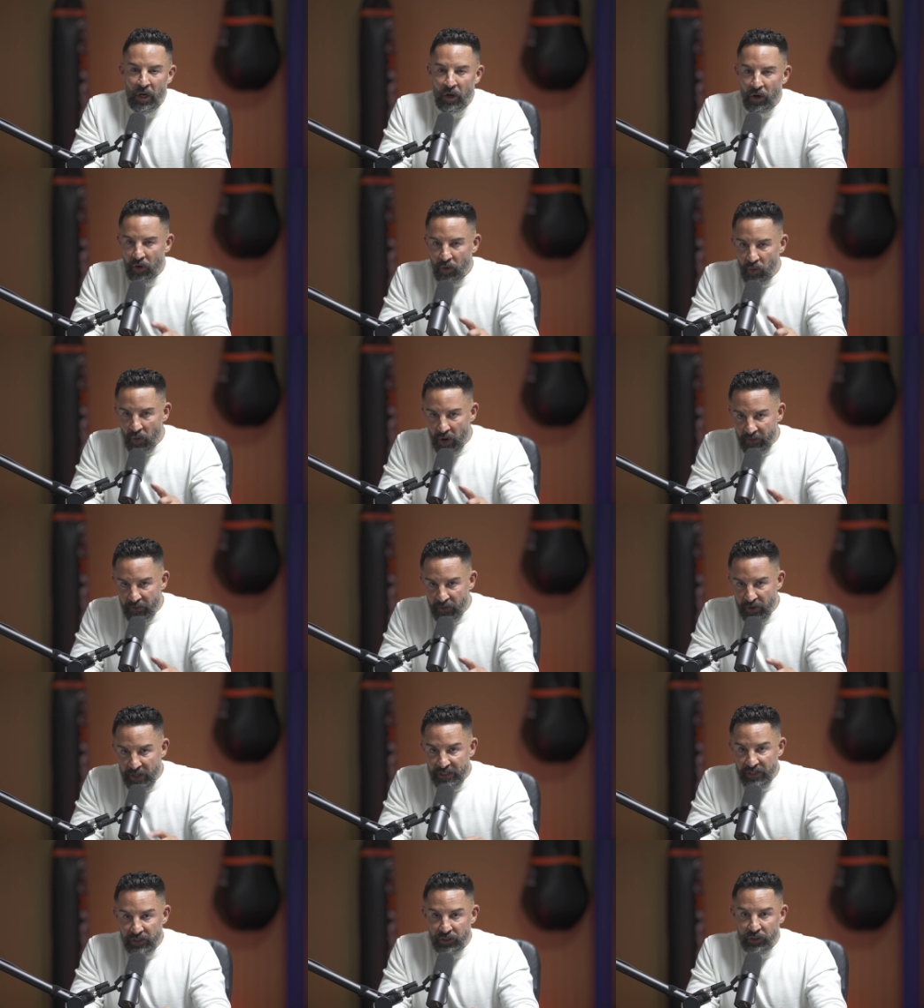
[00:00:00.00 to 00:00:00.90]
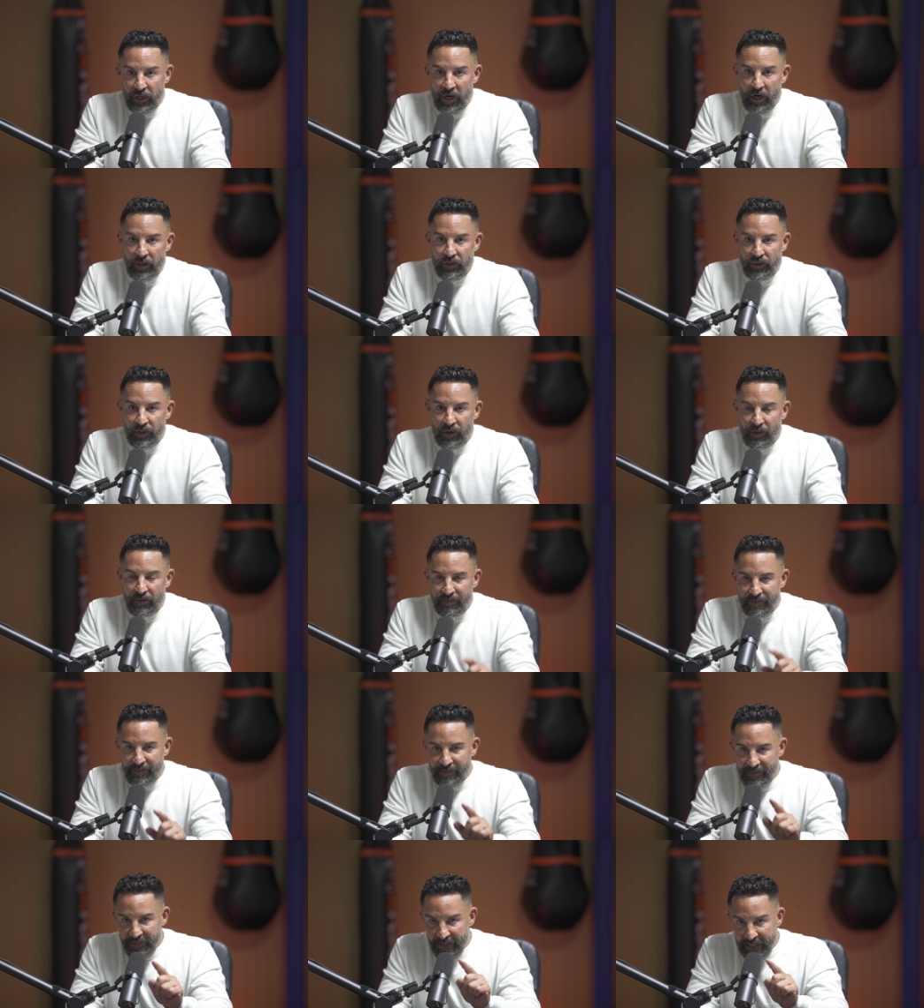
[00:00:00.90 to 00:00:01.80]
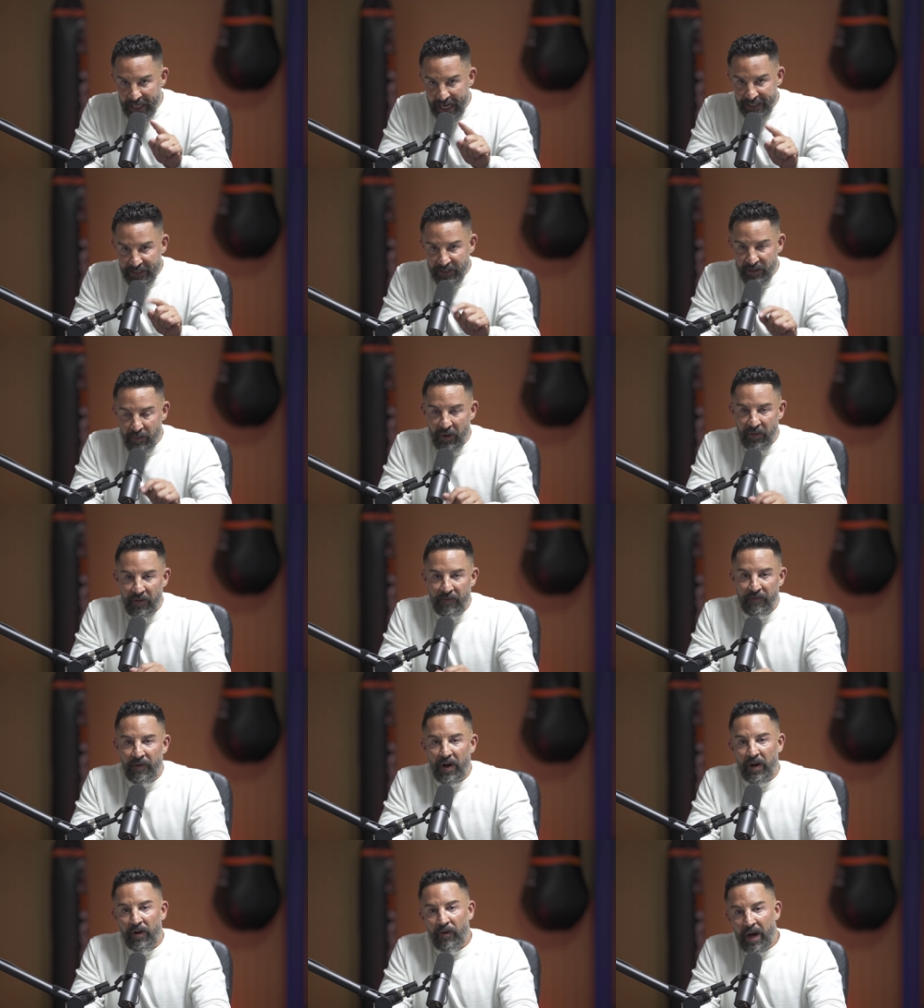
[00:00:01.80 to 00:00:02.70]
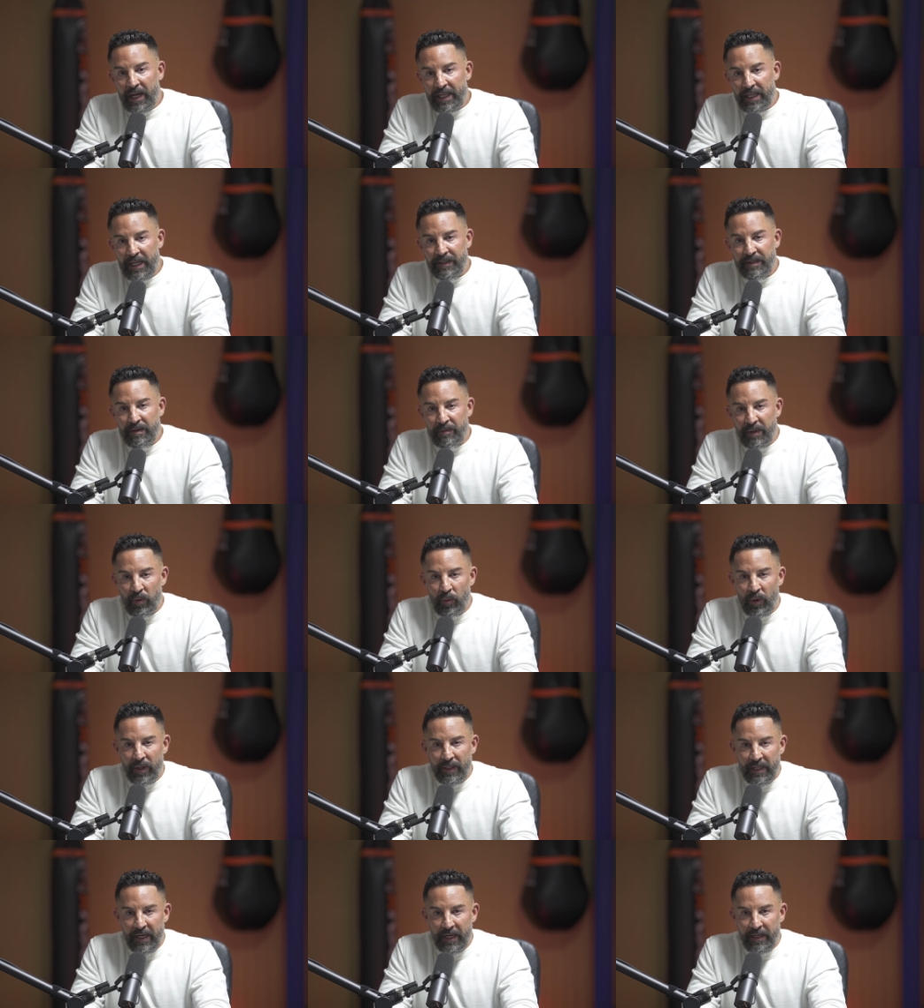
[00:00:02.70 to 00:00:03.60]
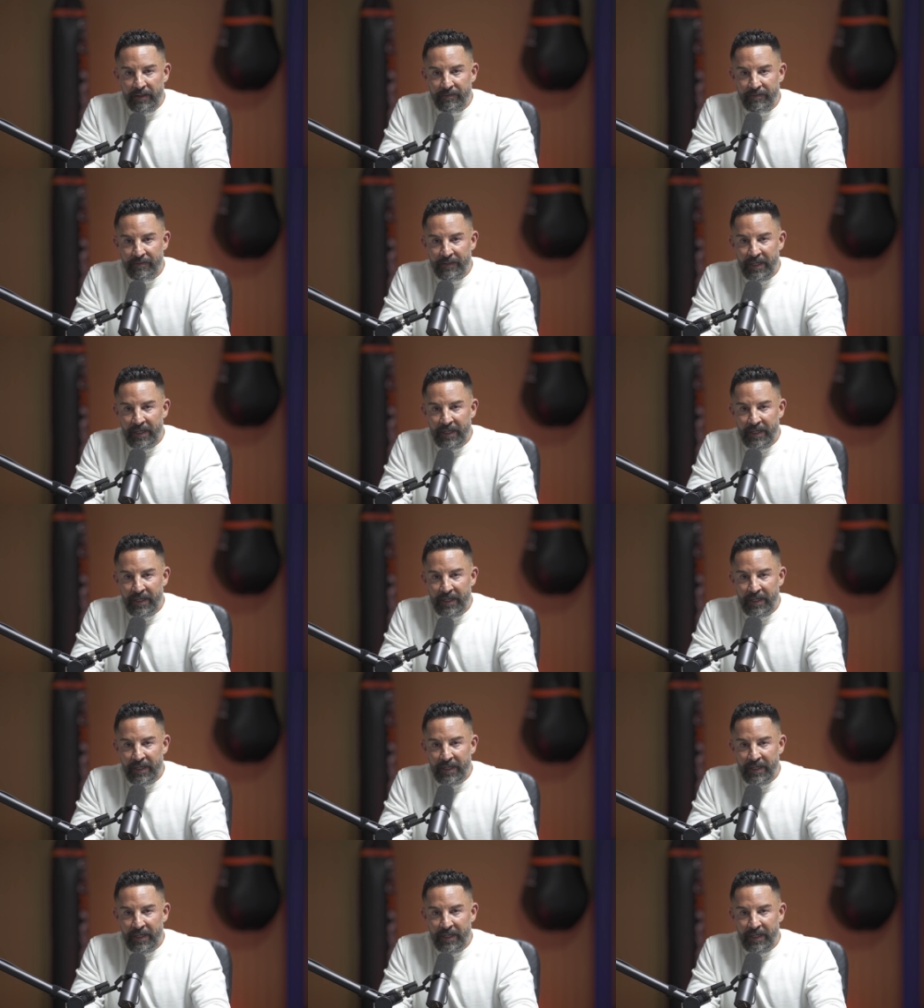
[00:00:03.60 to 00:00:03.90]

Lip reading: Whoever is in charge, though, that's the motherfucker I'd like to meet one day.